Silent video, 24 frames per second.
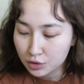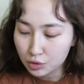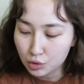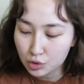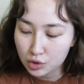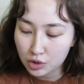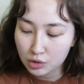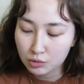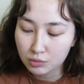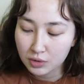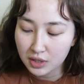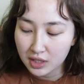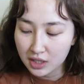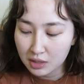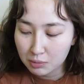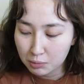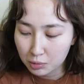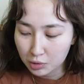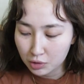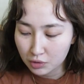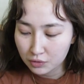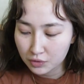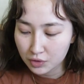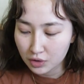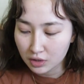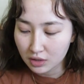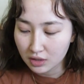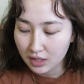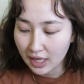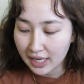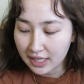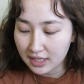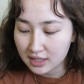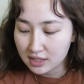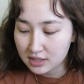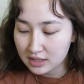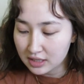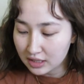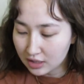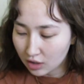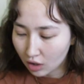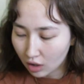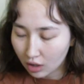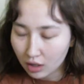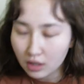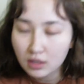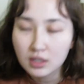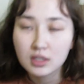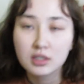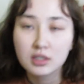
you should really improve your lexicon.